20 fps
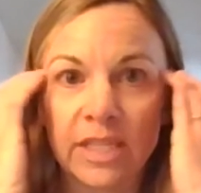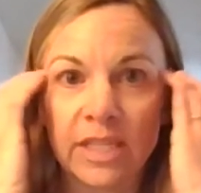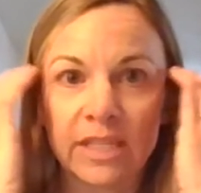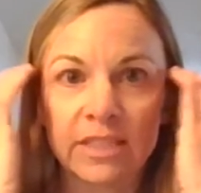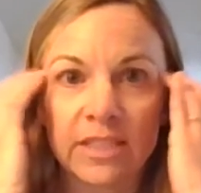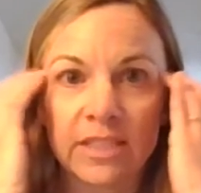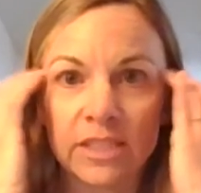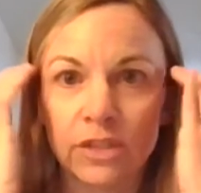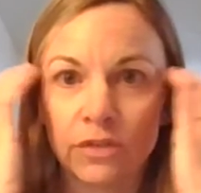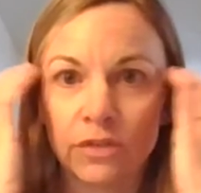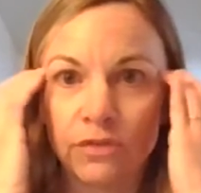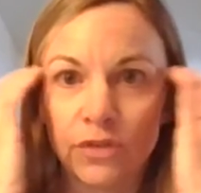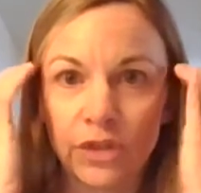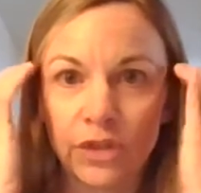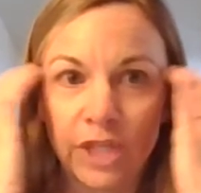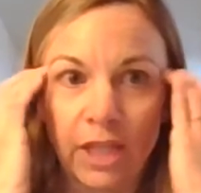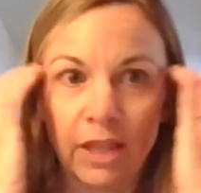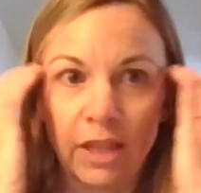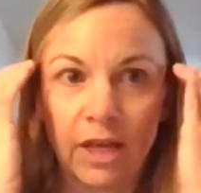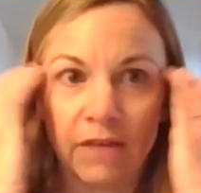I still
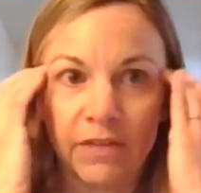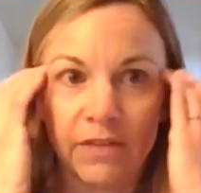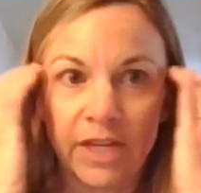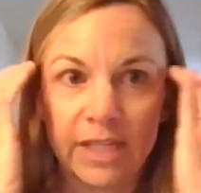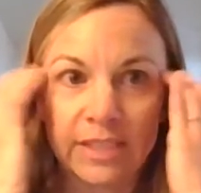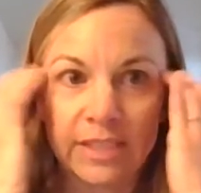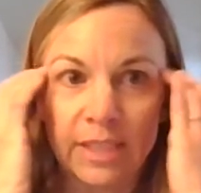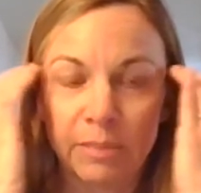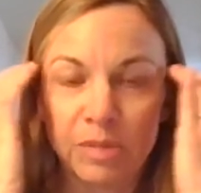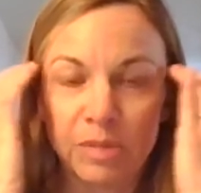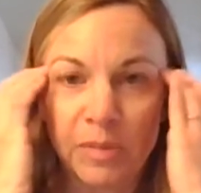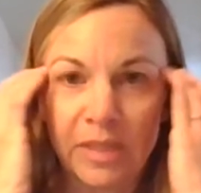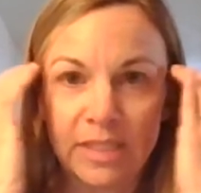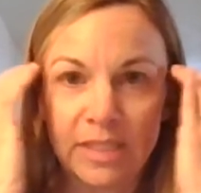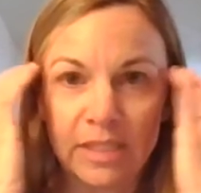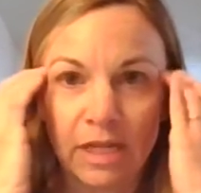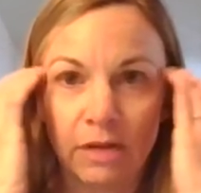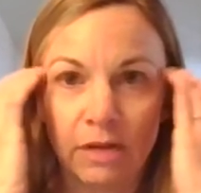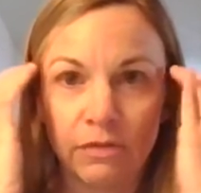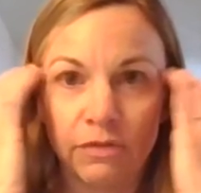fully love and accept
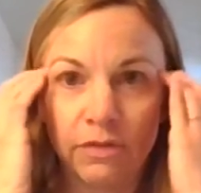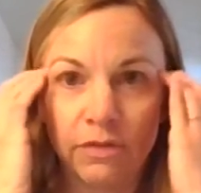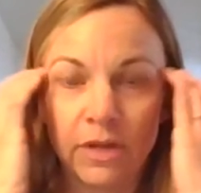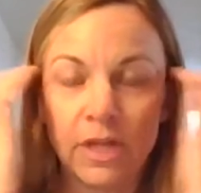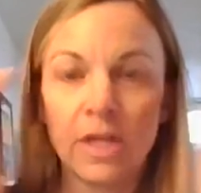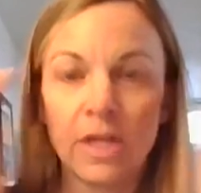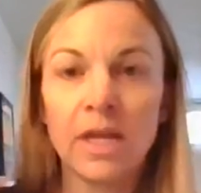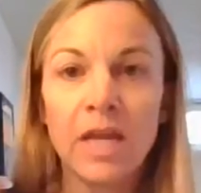myself.